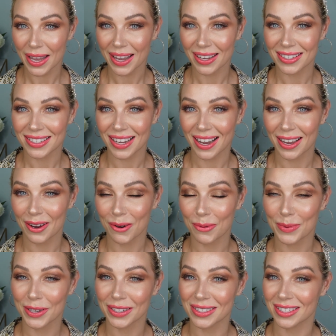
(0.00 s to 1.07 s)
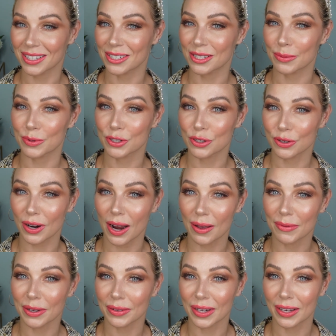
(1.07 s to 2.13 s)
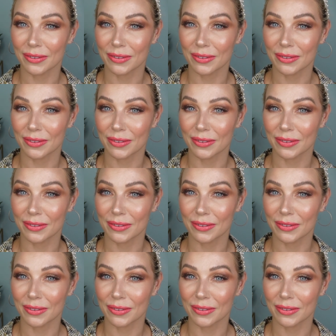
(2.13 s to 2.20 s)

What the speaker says: and I hope you consider subscribing